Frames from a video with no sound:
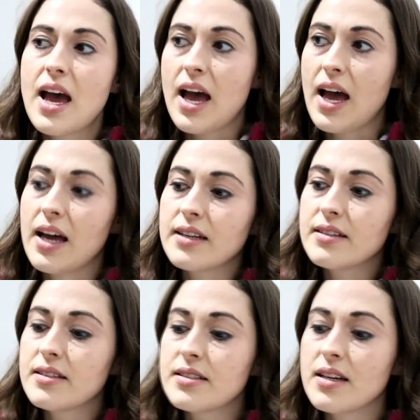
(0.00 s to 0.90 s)

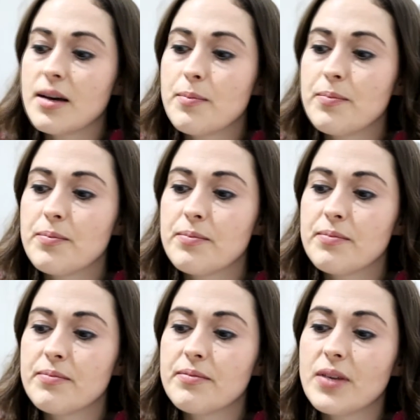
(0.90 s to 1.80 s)
and
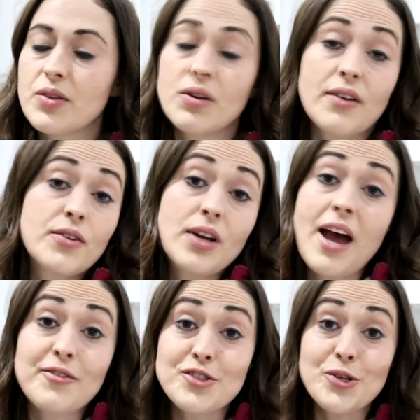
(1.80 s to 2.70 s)
I thought I'm going to
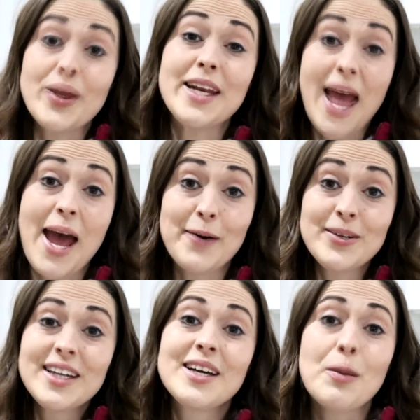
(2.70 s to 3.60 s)
have to do it now
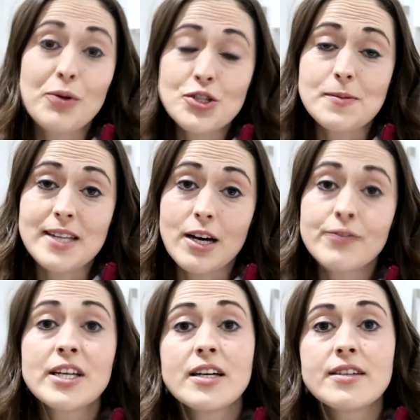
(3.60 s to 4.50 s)
and push
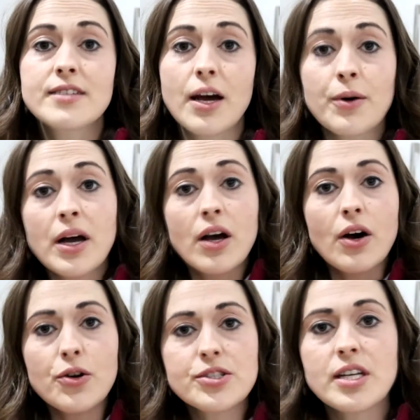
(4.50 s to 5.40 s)
myself. So
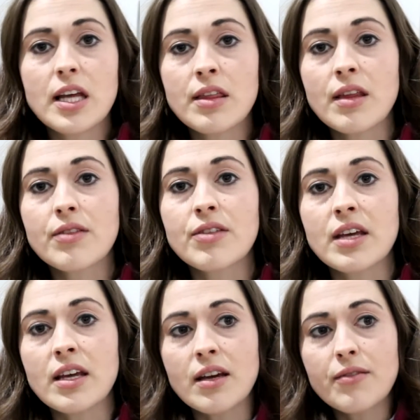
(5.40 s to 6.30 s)
underneath
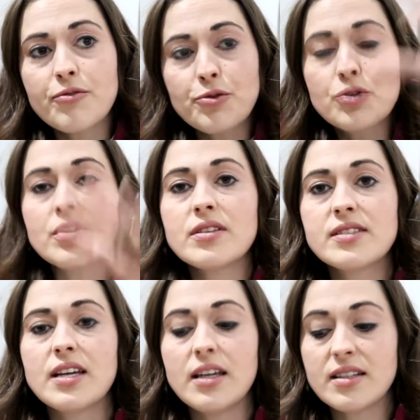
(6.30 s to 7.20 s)
the front
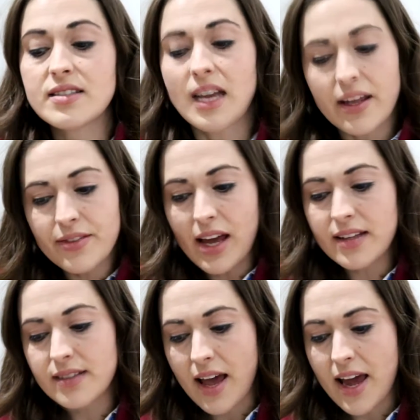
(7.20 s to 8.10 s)
seat
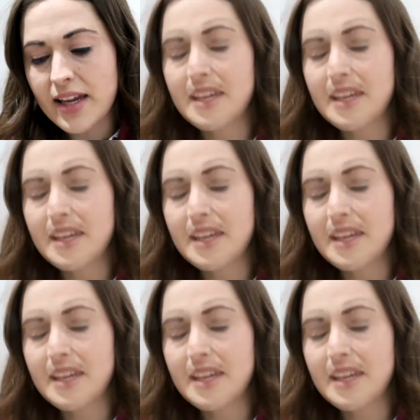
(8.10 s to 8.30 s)
there's a